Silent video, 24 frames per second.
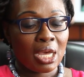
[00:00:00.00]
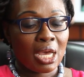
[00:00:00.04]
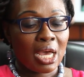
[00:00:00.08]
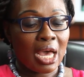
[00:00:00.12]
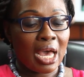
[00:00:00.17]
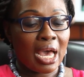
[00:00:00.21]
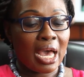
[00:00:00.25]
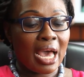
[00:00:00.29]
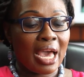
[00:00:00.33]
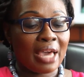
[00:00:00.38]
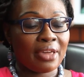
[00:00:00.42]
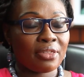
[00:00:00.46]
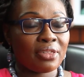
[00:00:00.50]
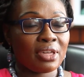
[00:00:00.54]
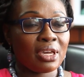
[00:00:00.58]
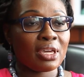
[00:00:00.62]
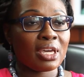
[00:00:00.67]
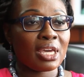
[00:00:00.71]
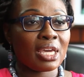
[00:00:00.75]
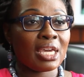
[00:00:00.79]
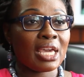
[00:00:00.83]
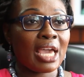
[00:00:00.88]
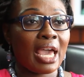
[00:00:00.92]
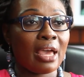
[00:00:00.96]
Uh, I
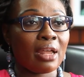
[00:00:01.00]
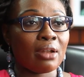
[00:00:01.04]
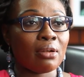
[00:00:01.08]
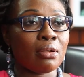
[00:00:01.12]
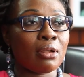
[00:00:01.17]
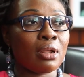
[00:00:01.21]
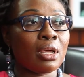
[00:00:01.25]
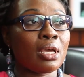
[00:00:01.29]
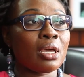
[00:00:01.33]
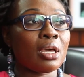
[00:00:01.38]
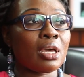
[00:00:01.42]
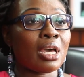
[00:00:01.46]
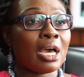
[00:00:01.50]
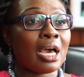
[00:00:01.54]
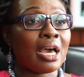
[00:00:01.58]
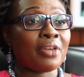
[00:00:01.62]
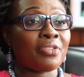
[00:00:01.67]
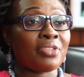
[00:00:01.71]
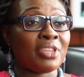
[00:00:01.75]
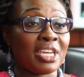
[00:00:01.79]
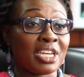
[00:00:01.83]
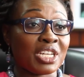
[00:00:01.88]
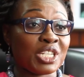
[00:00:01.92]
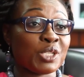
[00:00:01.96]
think, again,
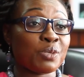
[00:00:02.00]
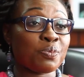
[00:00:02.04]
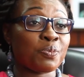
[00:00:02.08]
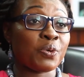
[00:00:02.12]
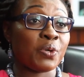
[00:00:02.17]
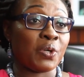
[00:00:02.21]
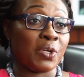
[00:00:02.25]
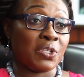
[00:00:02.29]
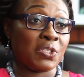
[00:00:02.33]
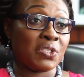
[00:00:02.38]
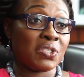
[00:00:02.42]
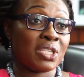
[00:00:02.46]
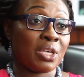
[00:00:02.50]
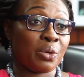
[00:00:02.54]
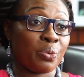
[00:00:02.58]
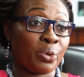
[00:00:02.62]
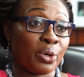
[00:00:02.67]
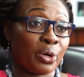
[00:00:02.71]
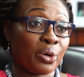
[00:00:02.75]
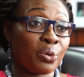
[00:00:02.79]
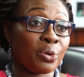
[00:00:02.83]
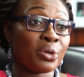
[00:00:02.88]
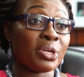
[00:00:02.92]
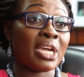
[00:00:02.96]
uh, the experience that
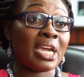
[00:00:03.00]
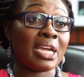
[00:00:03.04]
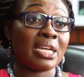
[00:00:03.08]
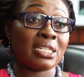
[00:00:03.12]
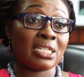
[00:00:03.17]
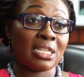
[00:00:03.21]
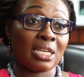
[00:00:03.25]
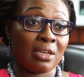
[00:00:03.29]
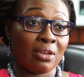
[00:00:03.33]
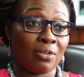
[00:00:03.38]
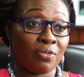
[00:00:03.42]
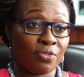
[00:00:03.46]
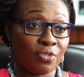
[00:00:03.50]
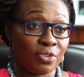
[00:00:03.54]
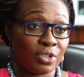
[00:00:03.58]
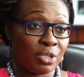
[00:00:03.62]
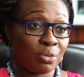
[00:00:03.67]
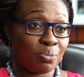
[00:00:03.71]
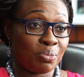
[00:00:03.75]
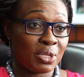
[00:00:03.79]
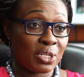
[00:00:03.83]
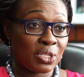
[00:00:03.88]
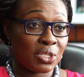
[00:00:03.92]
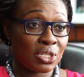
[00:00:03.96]
we're creating for
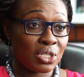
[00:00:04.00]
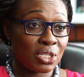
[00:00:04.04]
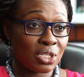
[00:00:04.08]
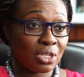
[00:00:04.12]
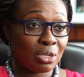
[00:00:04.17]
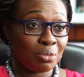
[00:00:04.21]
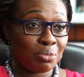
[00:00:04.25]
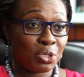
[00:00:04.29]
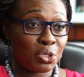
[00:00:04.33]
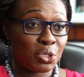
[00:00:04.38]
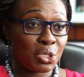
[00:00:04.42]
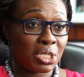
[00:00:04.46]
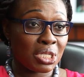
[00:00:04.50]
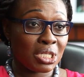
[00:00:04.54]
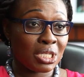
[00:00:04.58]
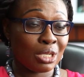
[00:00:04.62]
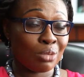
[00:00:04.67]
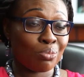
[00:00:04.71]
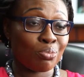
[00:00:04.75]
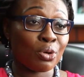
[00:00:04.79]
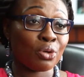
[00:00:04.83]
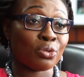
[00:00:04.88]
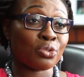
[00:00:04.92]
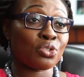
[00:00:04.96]
the business
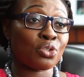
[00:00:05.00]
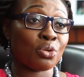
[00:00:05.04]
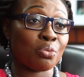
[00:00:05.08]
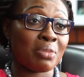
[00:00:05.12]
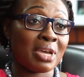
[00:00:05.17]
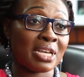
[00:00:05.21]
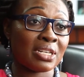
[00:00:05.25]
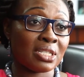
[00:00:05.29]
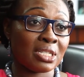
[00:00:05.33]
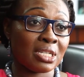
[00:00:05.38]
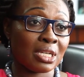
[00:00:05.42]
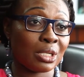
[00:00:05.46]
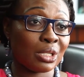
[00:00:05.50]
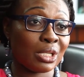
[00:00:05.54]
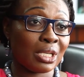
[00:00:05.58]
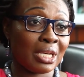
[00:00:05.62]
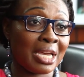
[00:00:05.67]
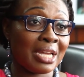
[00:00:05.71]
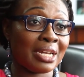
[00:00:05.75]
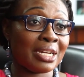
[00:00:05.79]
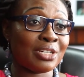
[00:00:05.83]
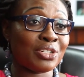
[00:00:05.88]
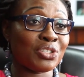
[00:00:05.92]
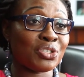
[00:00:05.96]
community, both
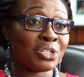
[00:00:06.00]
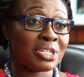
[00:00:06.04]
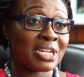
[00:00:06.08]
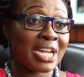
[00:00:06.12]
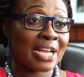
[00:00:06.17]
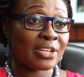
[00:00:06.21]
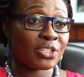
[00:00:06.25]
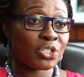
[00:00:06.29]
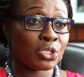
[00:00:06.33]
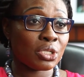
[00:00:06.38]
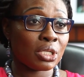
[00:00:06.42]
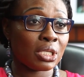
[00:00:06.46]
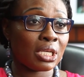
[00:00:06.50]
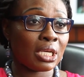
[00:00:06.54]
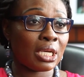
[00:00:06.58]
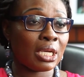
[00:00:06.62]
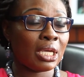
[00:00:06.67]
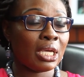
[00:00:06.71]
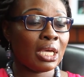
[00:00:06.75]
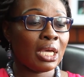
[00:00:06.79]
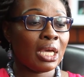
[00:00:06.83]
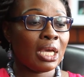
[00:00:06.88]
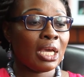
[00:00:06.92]
domestically and internationally,